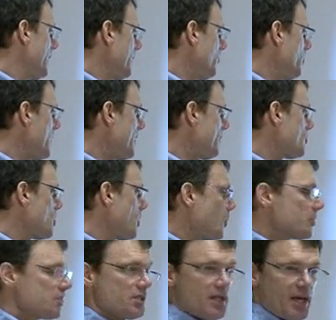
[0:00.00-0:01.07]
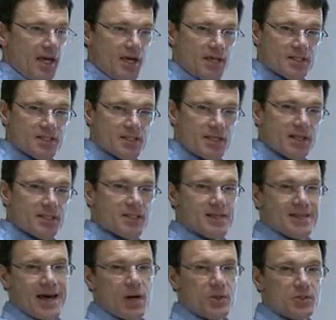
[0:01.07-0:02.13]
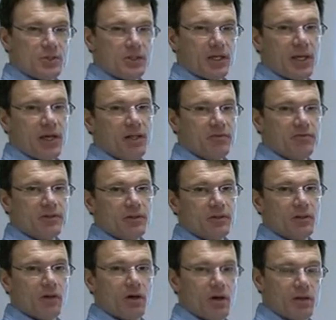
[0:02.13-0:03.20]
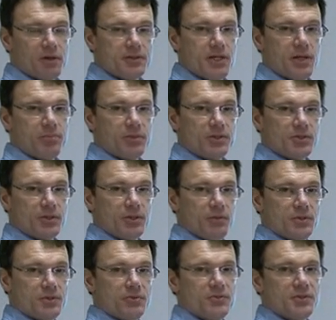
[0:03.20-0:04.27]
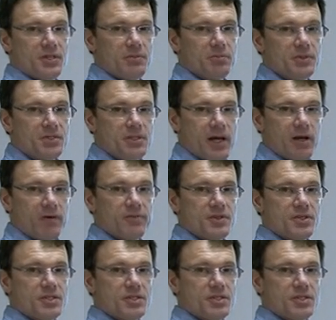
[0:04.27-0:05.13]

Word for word: We have chosen a 6,000 Kelvin color temperature, which resembles that of the